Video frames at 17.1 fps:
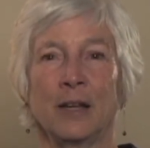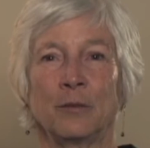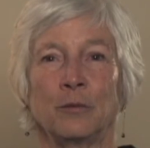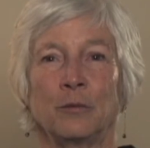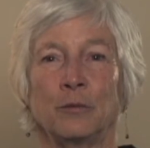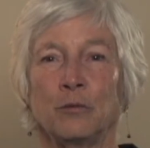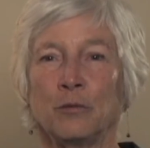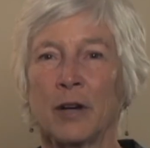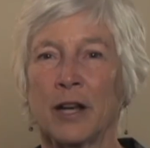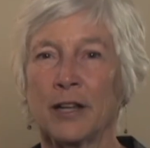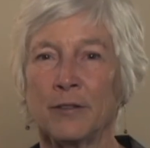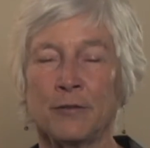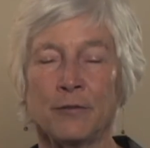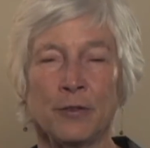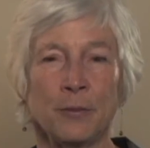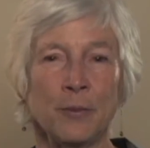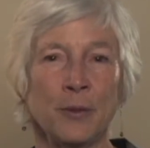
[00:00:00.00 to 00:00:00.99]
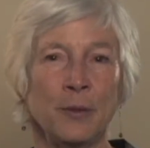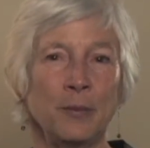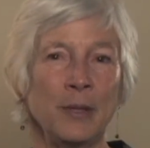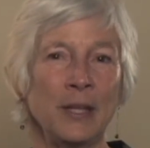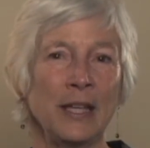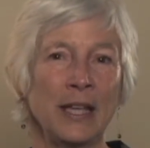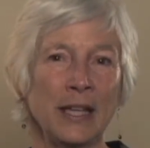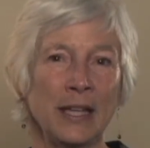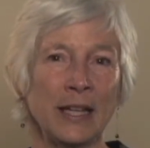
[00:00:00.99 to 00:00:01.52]
Right from the
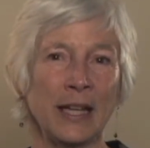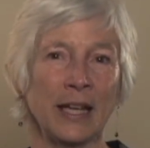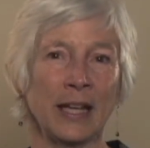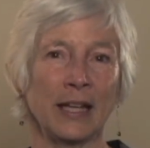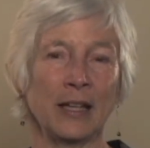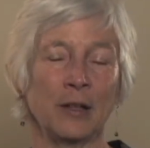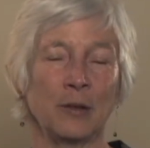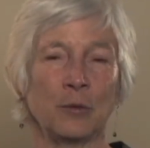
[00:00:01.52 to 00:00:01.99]
beginning,